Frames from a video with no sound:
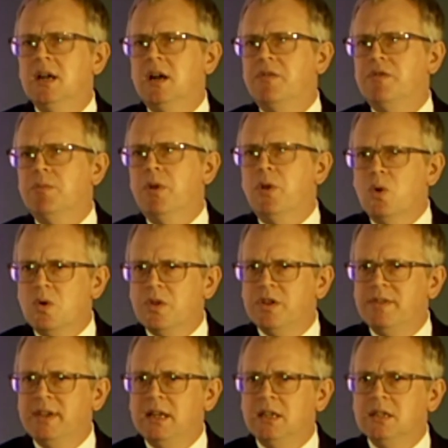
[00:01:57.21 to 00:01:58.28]
from the north
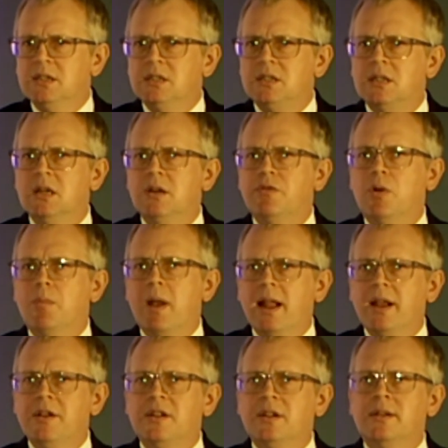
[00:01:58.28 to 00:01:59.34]
of England, from
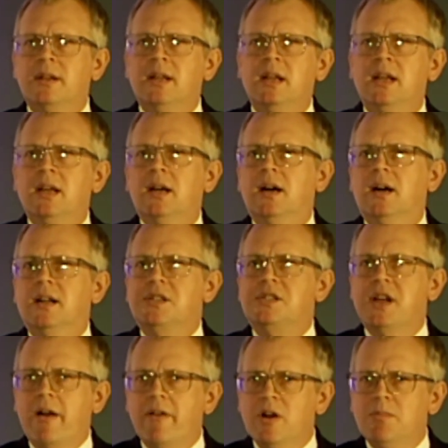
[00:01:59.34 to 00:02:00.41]
London,
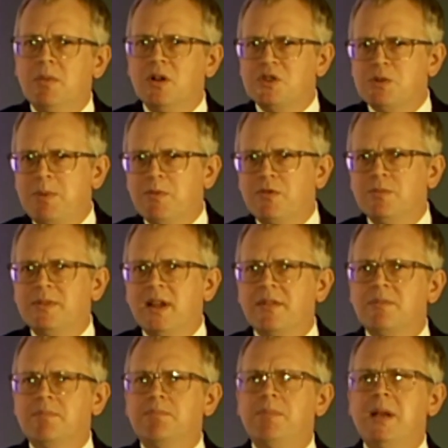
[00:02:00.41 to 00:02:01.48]
Durham, lots of people from
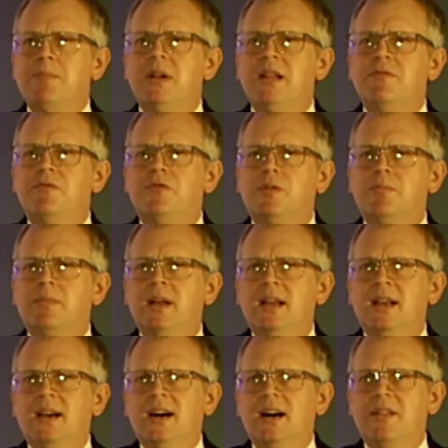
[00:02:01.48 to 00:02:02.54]
Dublin, people even from
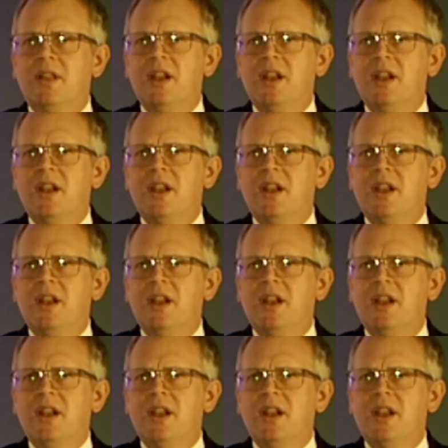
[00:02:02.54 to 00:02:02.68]
the